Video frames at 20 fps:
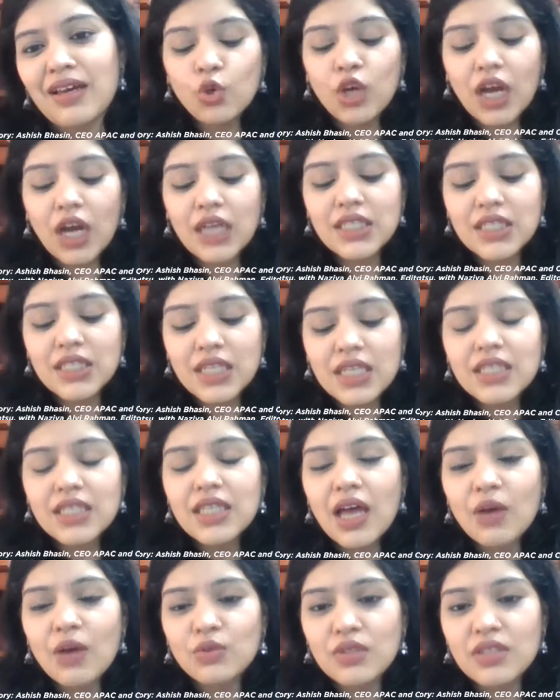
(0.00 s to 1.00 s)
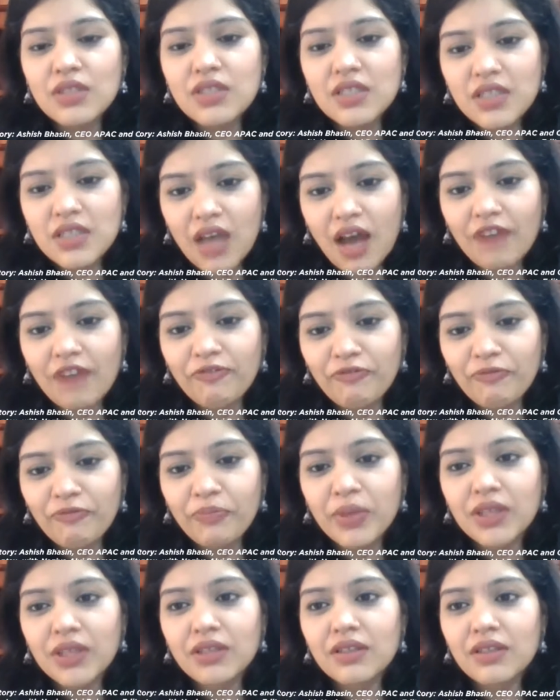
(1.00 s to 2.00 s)
going to cut 6,000 staff,
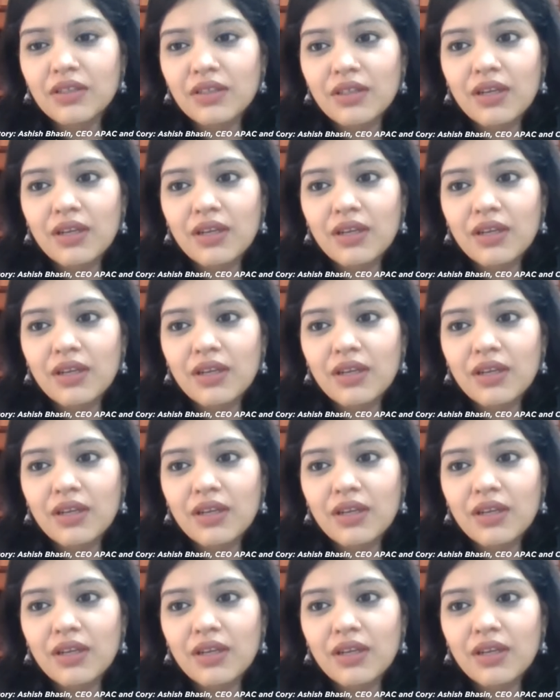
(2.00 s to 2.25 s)
but